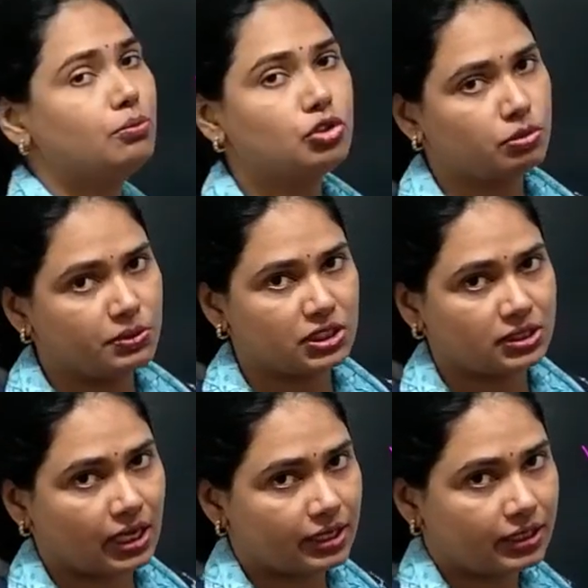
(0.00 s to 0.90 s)
species
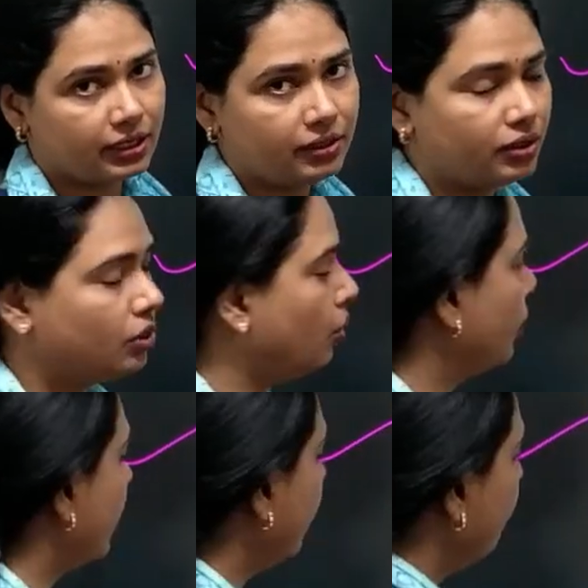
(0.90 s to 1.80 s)
are there.
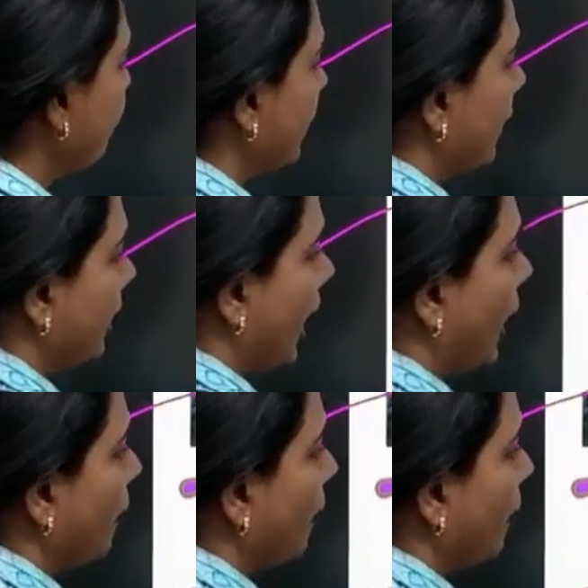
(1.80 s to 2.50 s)
Okay. Now